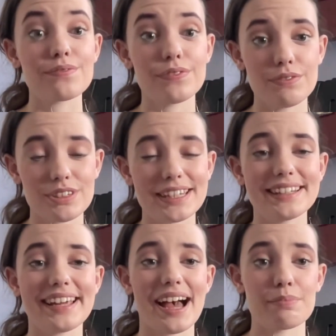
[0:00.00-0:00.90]

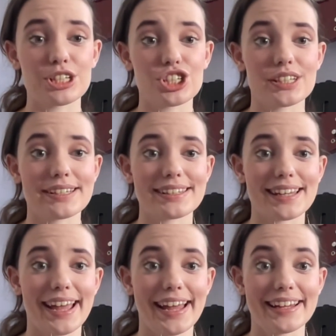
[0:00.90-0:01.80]
15 cabbages,
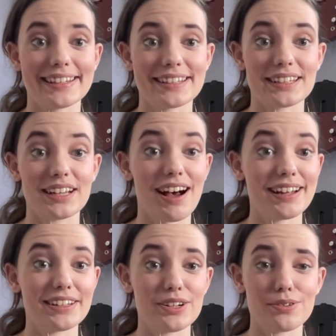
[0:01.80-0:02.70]
and
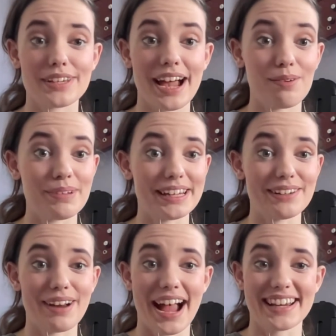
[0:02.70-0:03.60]
God knows how many
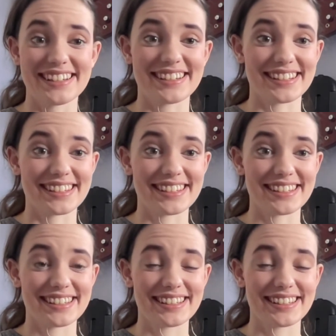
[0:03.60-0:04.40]
radishes.